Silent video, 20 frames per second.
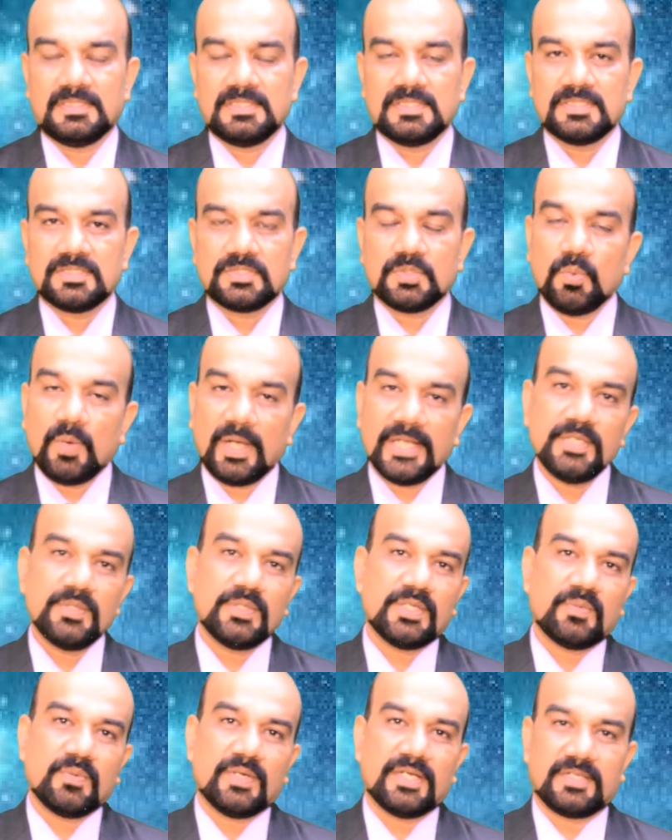So why do
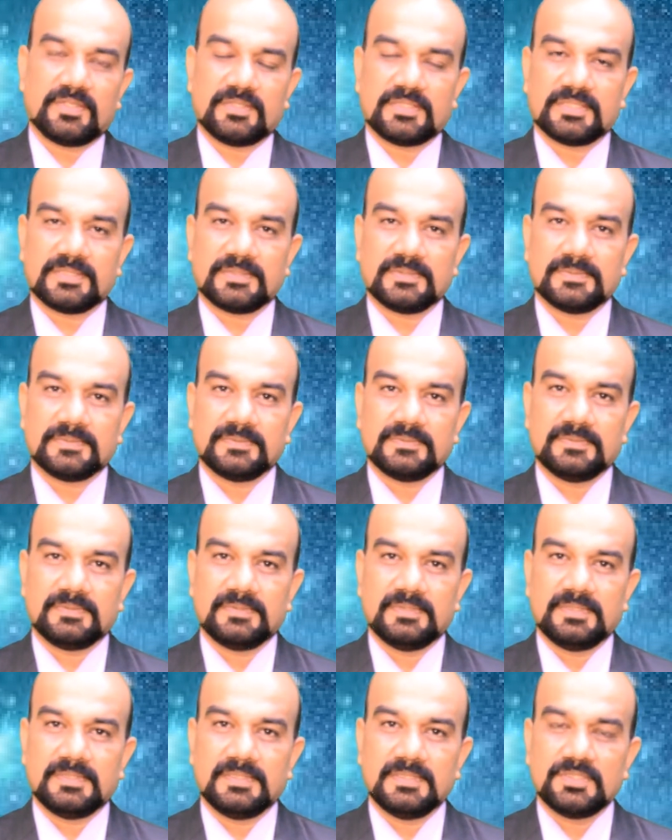you require it?
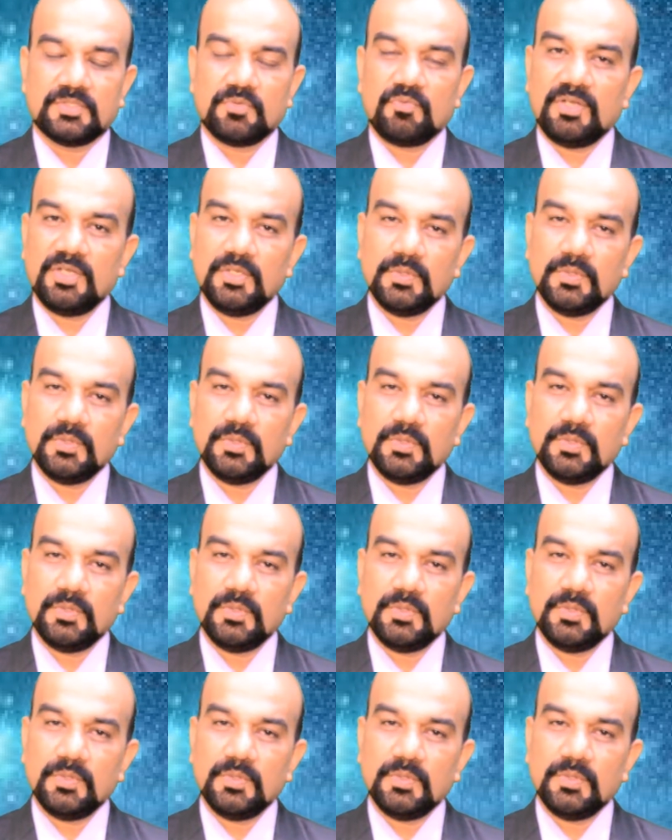So when you